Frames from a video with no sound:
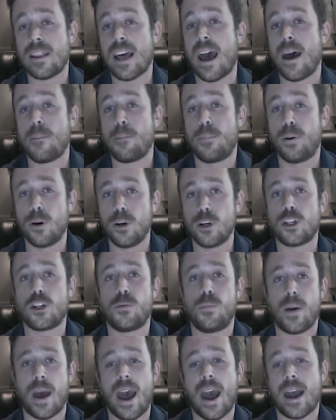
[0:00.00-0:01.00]
that
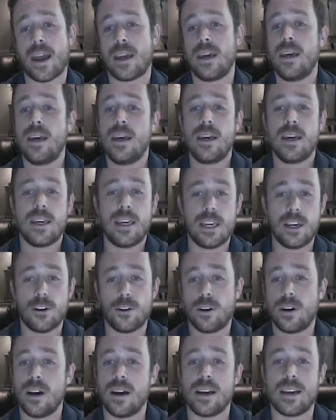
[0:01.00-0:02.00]
pushback
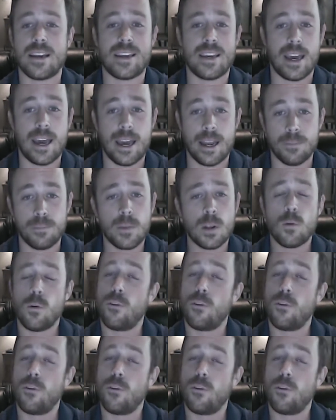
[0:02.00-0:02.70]
here again.